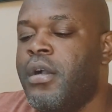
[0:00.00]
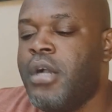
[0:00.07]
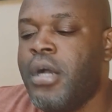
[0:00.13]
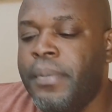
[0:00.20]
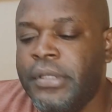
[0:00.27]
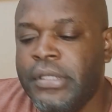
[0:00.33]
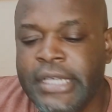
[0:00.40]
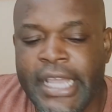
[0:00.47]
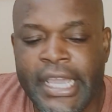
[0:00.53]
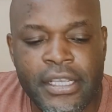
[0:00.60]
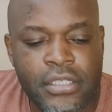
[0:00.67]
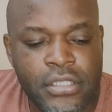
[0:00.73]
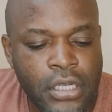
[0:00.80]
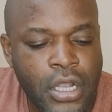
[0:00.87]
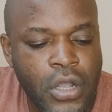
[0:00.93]
A couple of
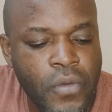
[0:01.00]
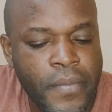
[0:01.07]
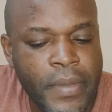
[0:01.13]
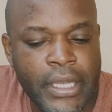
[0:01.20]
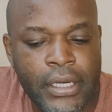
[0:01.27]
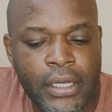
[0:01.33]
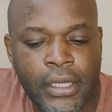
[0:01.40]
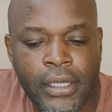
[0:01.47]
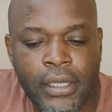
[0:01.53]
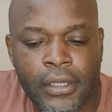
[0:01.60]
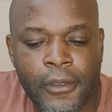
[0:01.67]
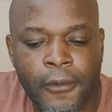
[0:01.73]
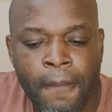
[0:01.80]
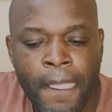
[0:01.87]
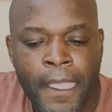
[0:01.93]
days ago, man,
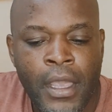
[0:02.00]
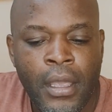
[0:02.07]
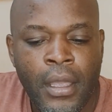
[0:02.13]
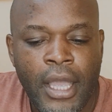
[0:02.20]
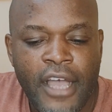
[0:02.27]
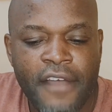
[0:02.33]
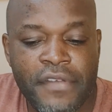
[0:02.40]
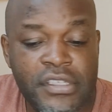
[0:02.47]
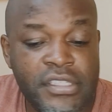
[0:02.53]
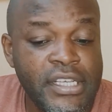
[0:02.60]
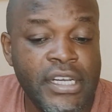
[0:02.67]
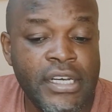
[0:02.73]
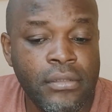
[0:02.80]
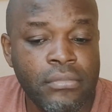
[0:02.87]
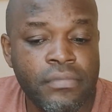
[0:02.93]
I've been
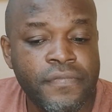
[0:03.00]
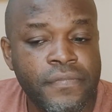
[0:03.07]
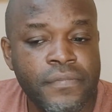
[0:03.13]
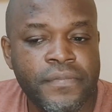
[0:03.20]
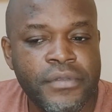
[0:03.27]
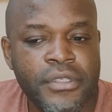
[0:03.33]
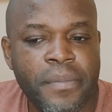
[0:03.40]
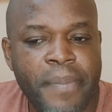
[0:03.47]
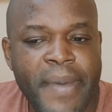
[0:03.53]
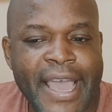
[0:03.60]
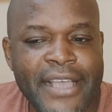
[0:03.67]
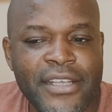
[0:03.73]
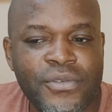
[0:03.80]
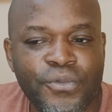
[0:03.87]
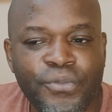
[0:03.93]
seeing for the
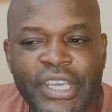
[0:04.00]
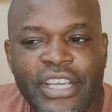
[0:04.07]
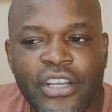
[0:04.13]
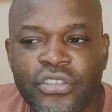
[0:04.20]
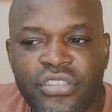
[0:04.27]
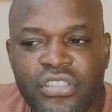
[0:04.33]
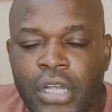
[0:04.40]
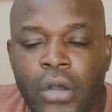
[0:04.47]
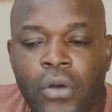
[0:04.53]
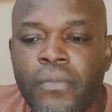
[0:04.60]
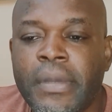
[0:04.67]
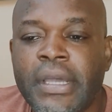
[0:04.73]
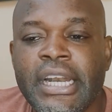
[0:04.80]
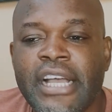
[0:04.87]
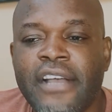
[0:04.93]
past week or
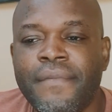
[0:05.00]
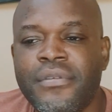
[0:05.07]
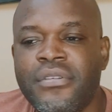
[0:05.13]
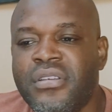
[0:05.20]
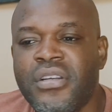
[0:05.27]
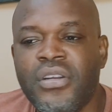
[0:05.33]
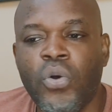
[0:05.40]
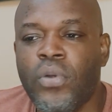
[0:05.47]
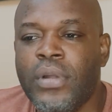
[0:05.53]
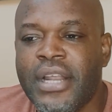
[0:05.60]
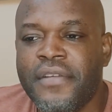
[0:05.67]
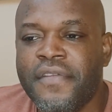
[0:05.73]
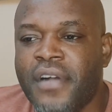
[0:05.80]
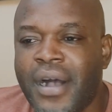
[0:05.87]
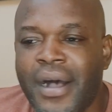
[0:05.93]
so, man, I've been seeing a
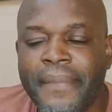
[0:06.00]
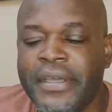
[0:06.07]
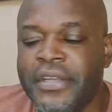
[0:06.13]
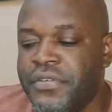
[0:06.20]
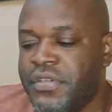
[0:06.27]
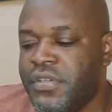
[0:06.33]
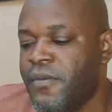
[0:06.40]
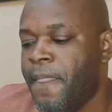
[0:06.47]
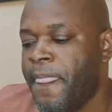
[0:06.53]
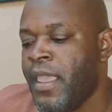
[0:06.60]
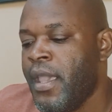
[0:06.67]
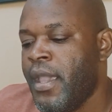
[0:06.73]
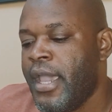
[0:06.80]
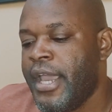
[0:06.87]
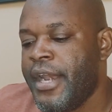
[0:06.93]
whole lot of comments
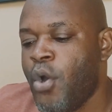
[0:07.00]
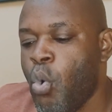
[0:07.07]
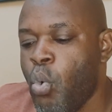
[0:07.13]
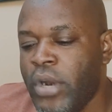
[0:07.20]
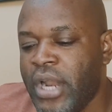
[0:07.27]
and a